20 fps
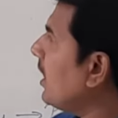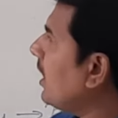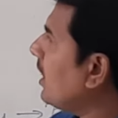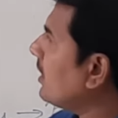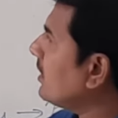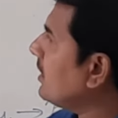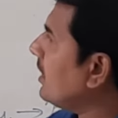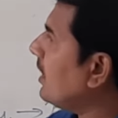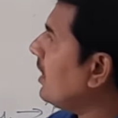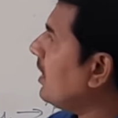
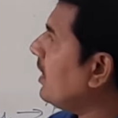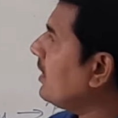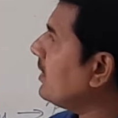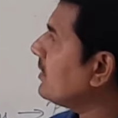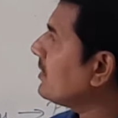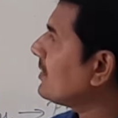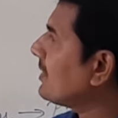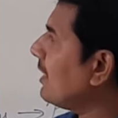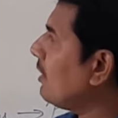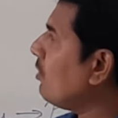the
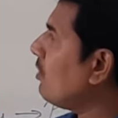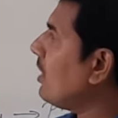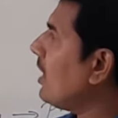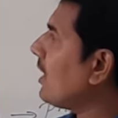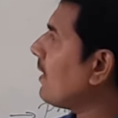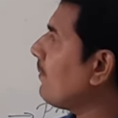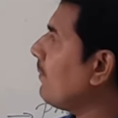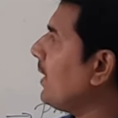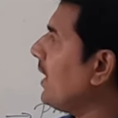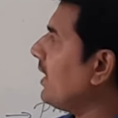cellular
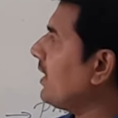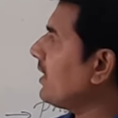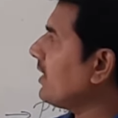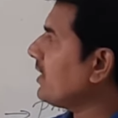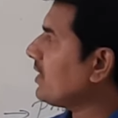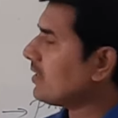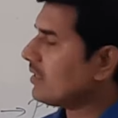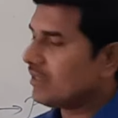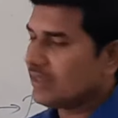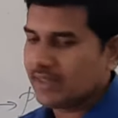
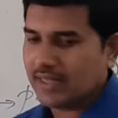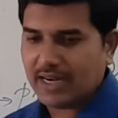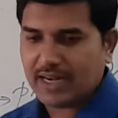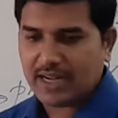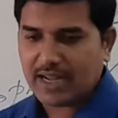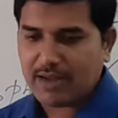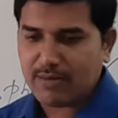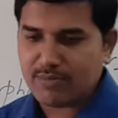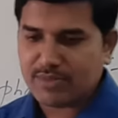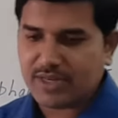barrier that
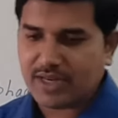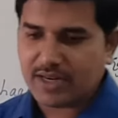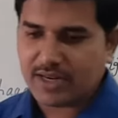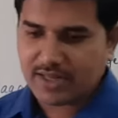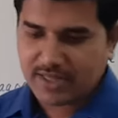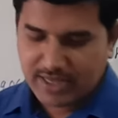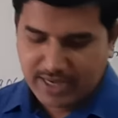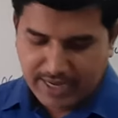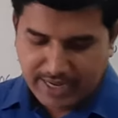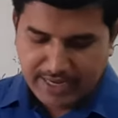comes under
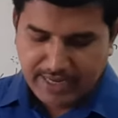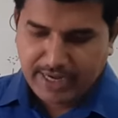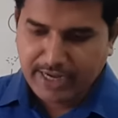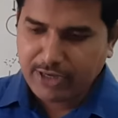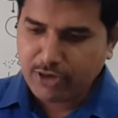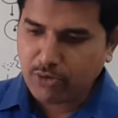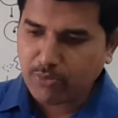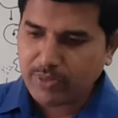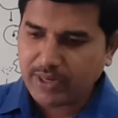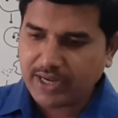the innate
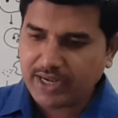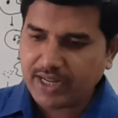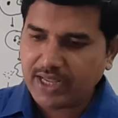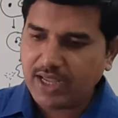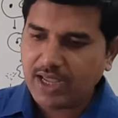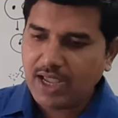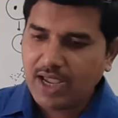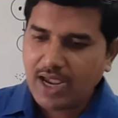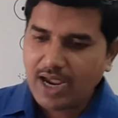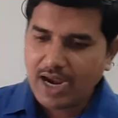immunity,
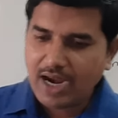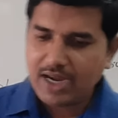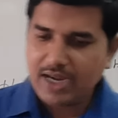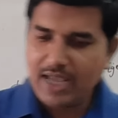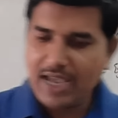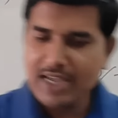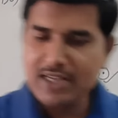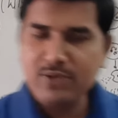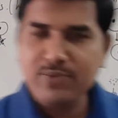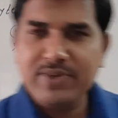and
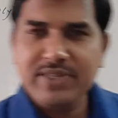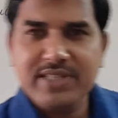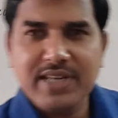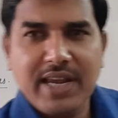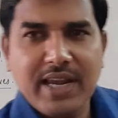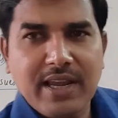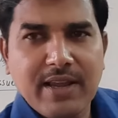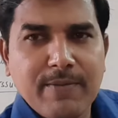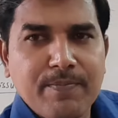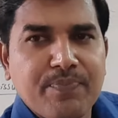as we
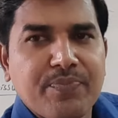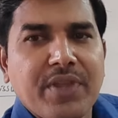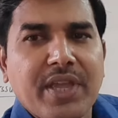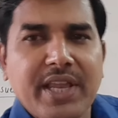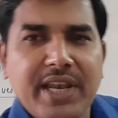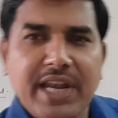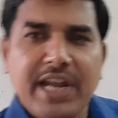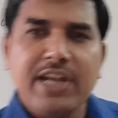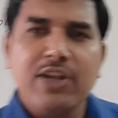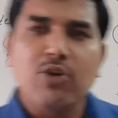say
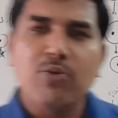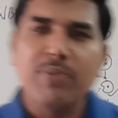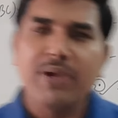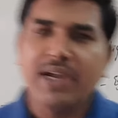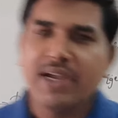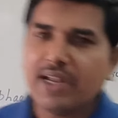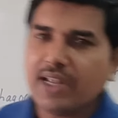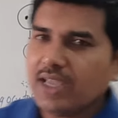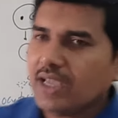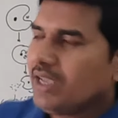innate
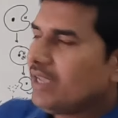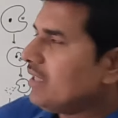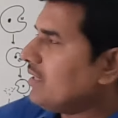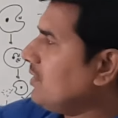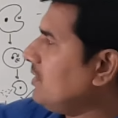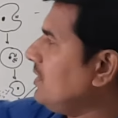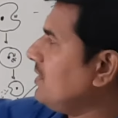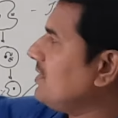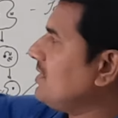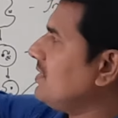immunity,
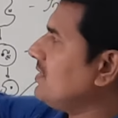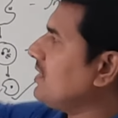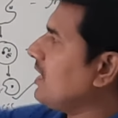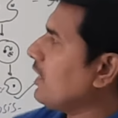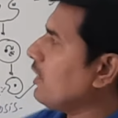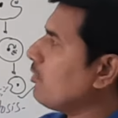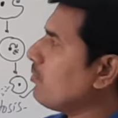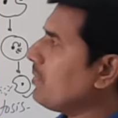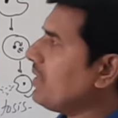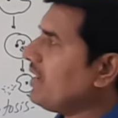this is the
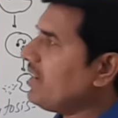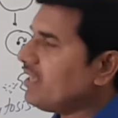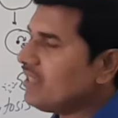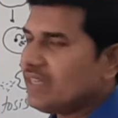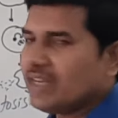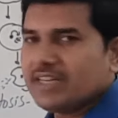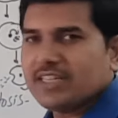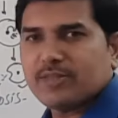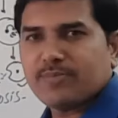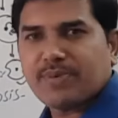immunity
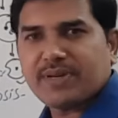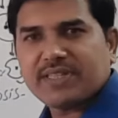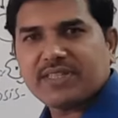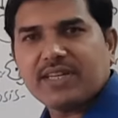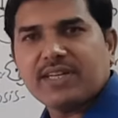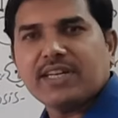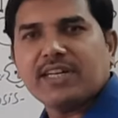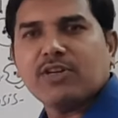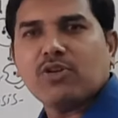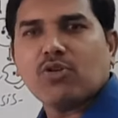that is
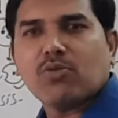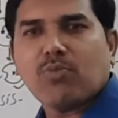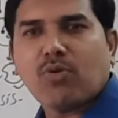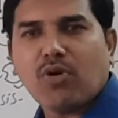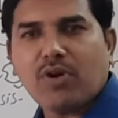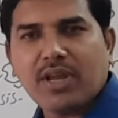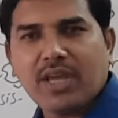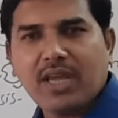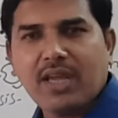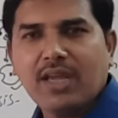present in our
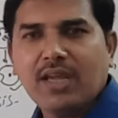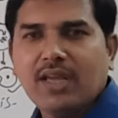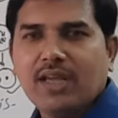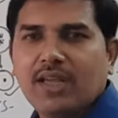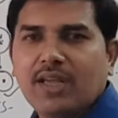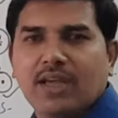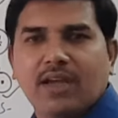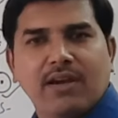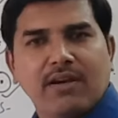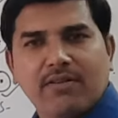body
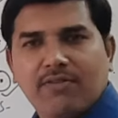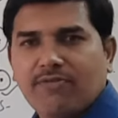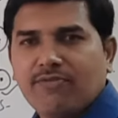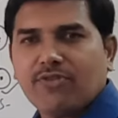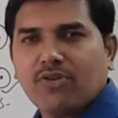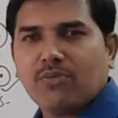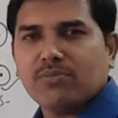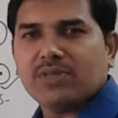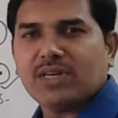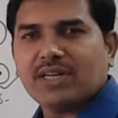
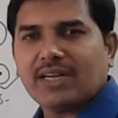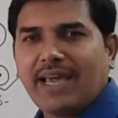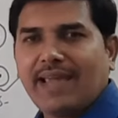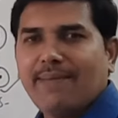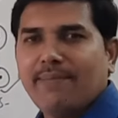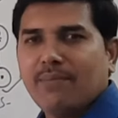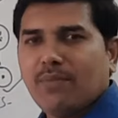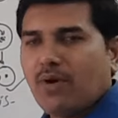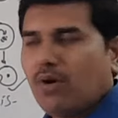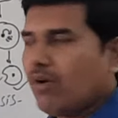from the
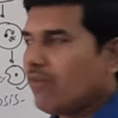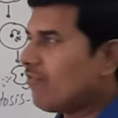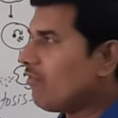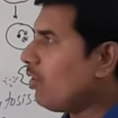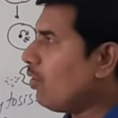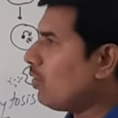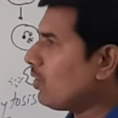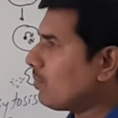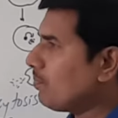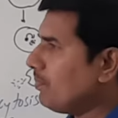time of
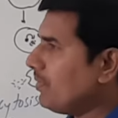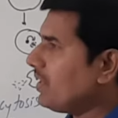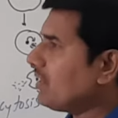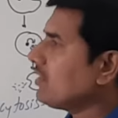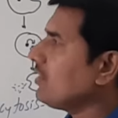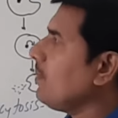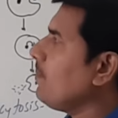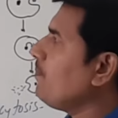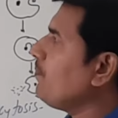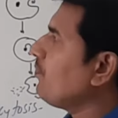our birth,
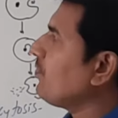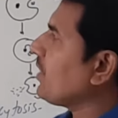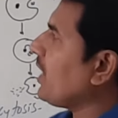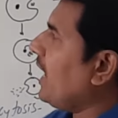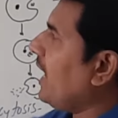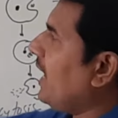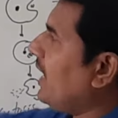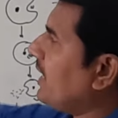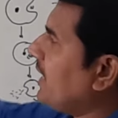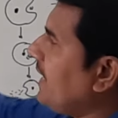
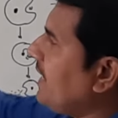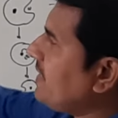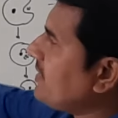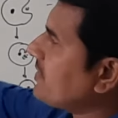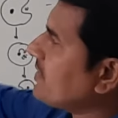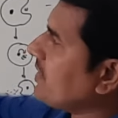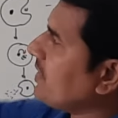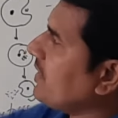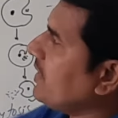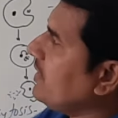and hence
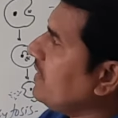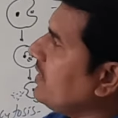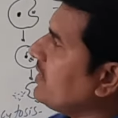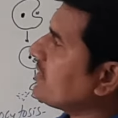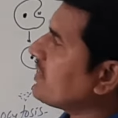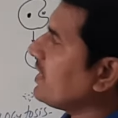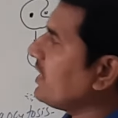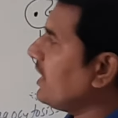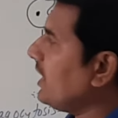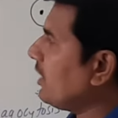in this
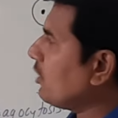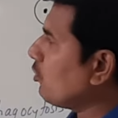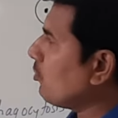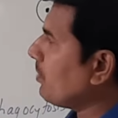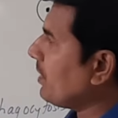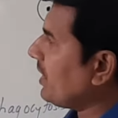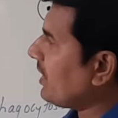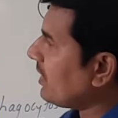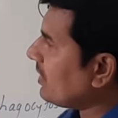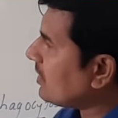innate
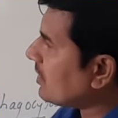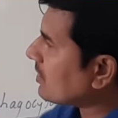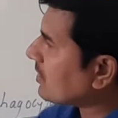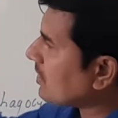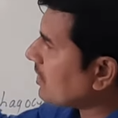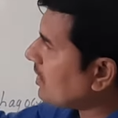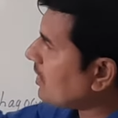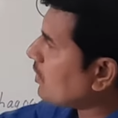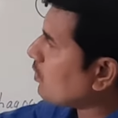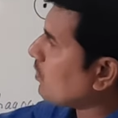immunity, the
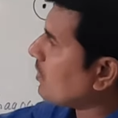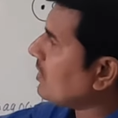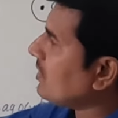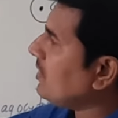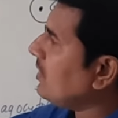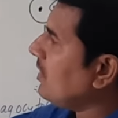third one